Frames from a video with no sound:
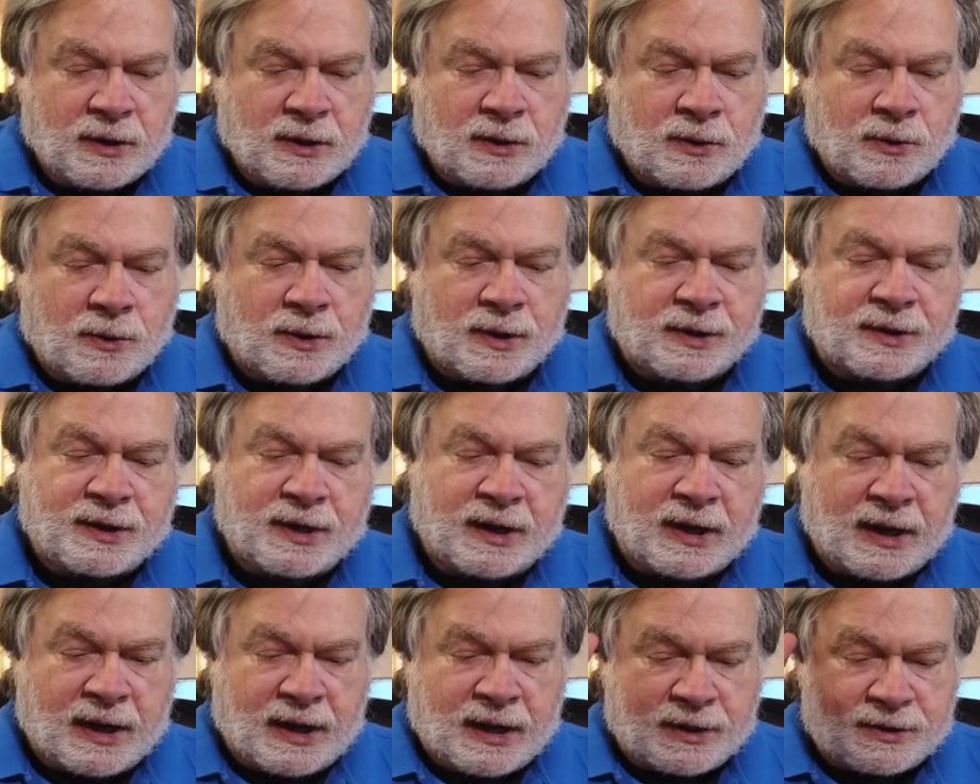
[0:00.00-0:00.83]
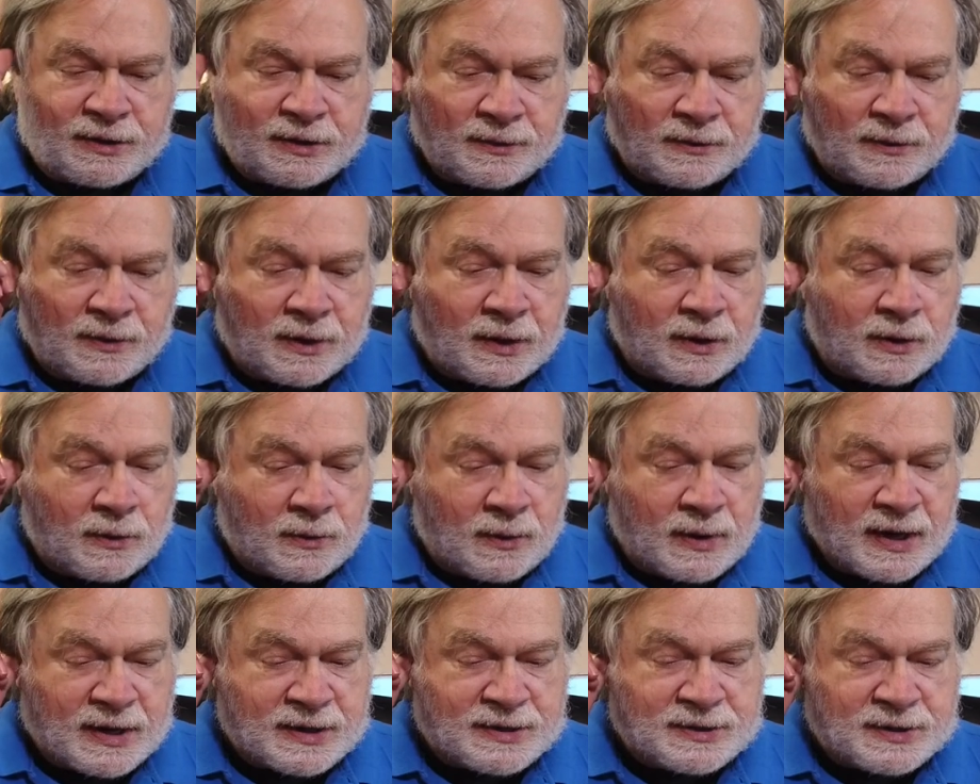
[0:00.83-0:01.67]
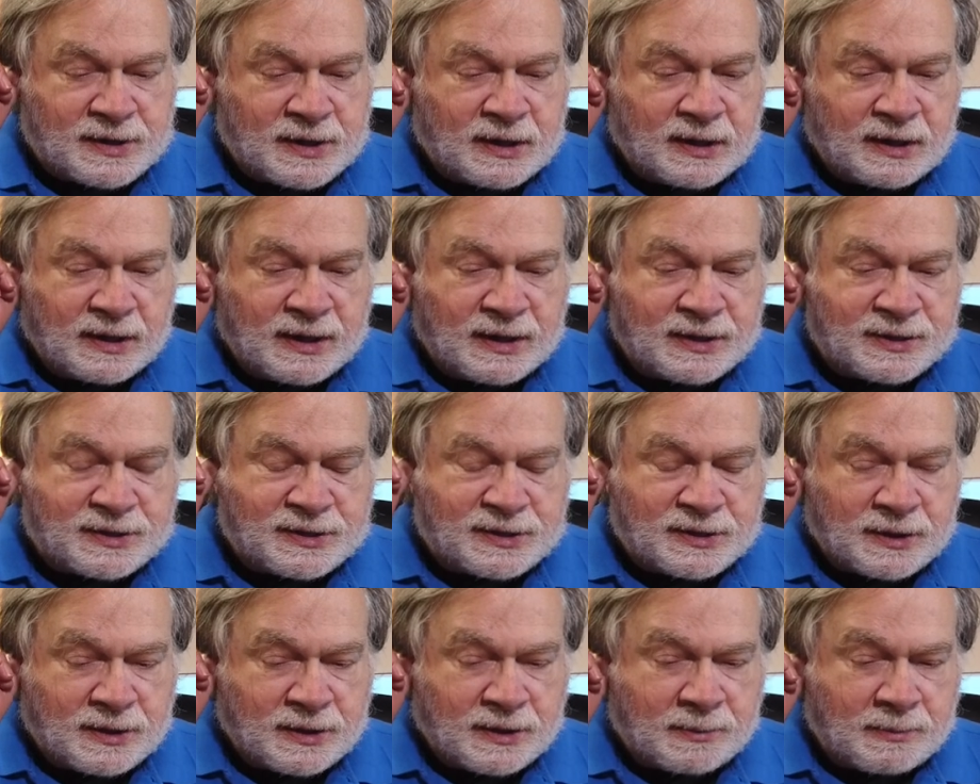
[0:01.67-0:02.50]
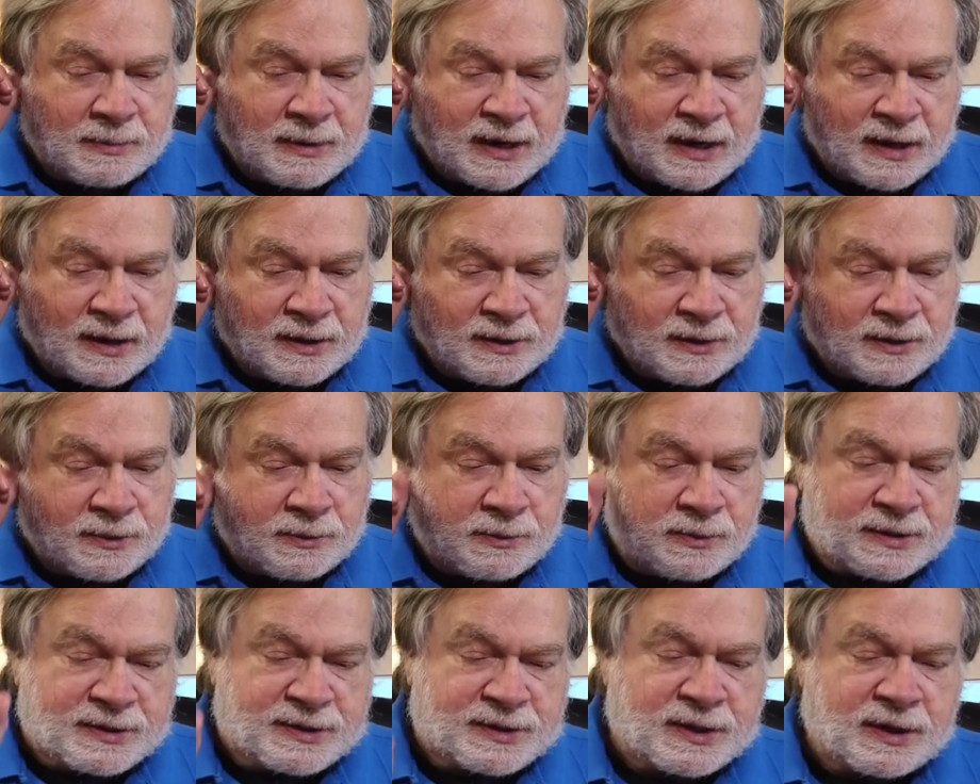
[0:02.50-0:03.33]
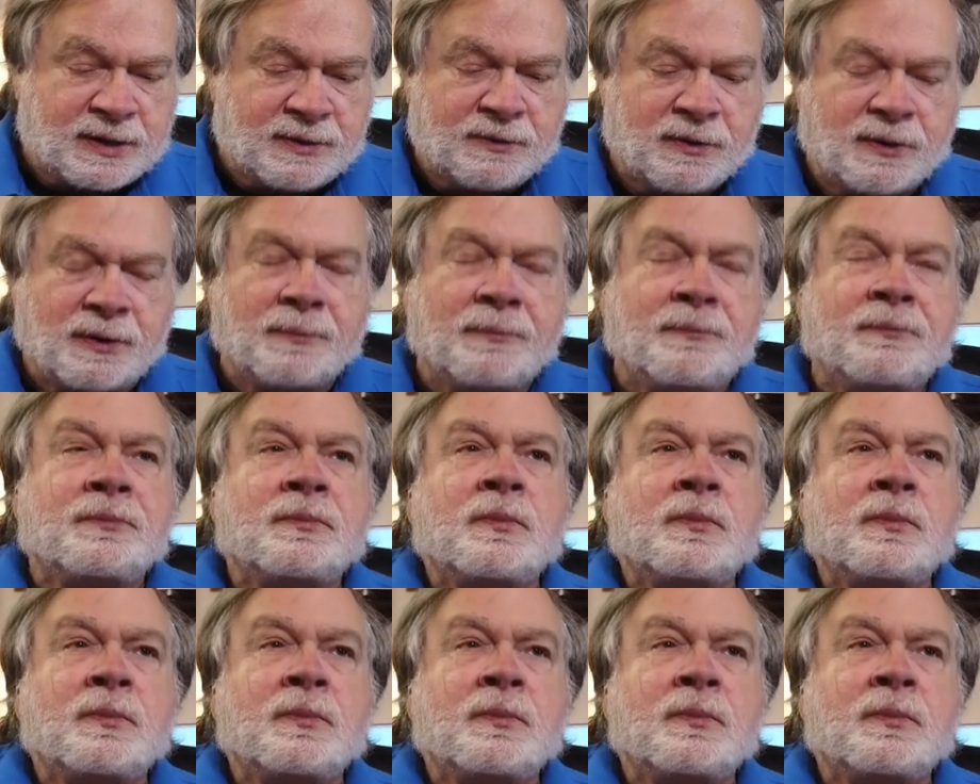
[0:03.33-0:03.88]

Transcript: or at the edge of the coax that leads to the back of the receiver?